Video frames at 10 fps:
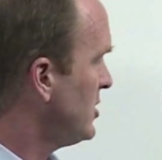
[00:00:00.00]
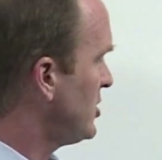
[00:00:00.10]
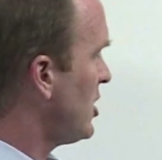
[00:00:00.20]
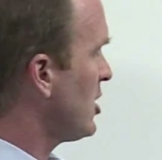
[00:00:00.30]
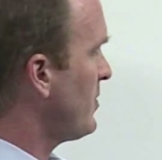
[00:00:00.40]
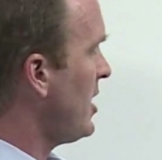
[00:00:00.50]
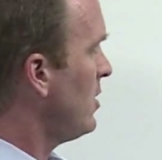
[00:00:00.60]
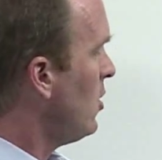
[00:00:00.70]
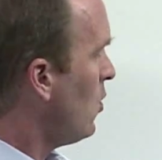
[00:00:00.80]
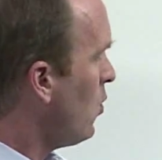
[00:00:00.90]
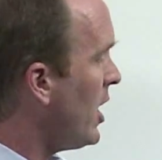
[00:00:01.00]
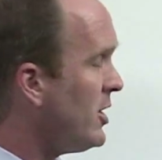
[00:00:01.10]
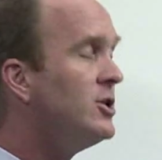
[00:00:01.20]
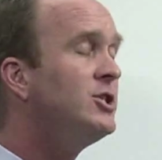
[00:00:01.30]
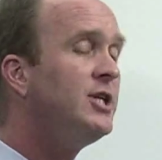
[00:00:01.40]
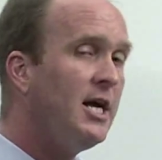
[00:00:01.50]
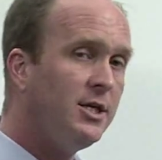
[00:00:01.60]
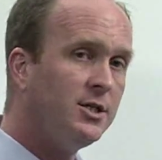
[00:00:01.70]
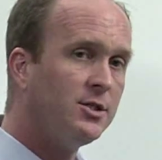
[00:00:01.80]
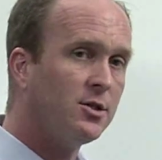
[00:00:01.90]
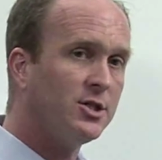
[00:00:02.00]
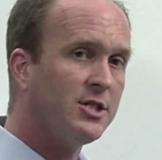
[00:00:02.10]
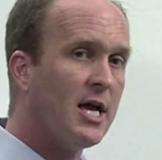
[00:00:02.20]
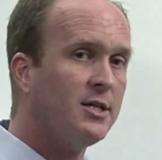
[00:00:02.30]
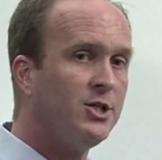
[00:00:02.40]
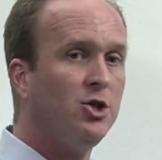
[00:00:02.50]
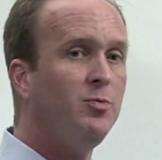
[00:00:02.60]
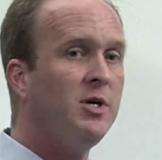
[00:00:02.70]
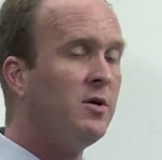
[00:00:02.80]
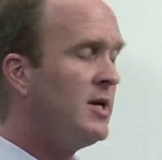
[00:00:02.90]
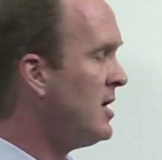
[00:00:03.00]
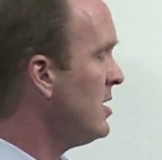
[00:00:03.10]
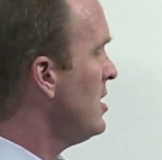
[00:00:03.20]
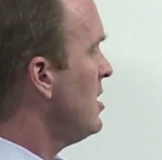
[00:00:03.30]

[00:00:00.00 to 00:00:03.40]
to talk about what your stages or status should be on that.